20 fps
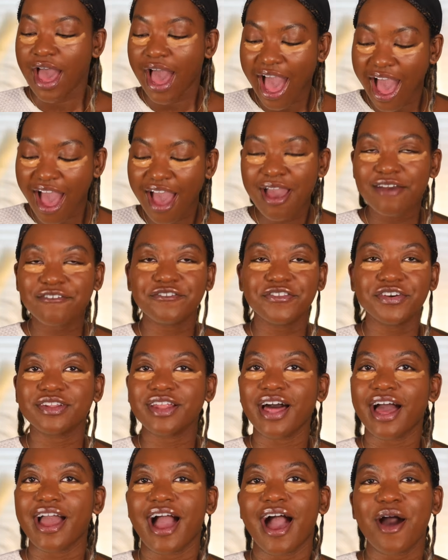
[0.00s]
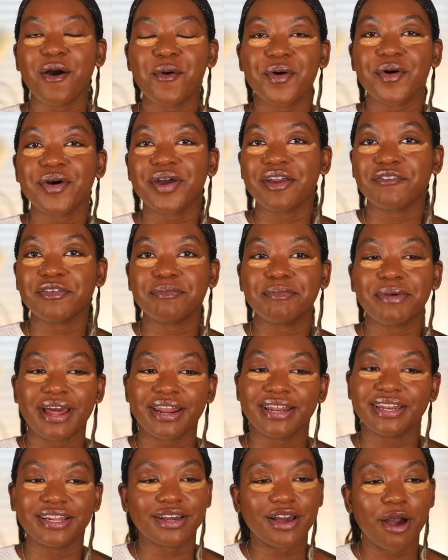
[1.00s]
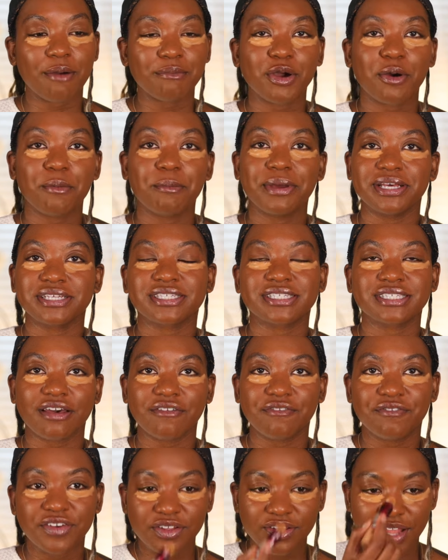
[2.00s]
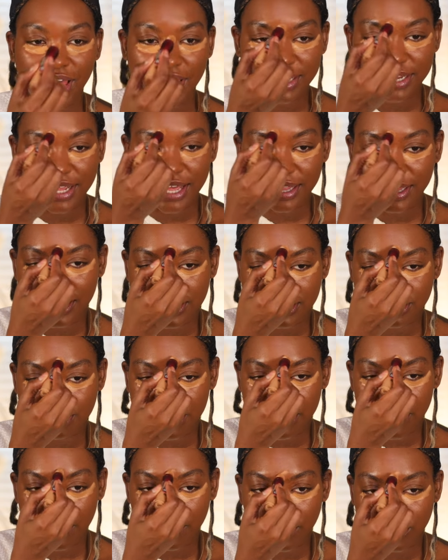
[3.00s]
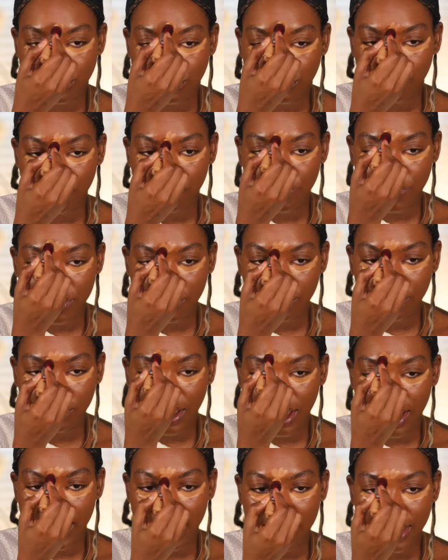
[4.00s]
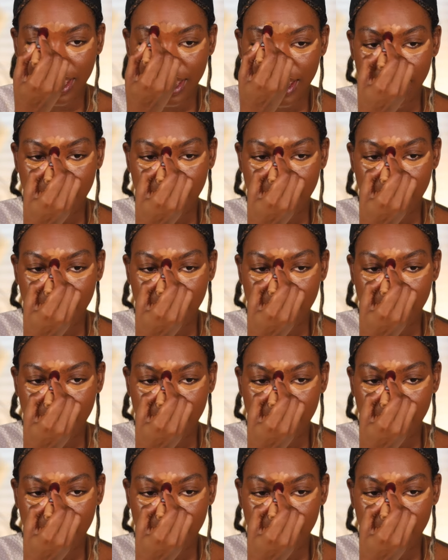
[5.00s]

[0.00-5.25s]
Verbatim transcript: I feel like I want everybody to come your best because I feel like that lets me know that you feel like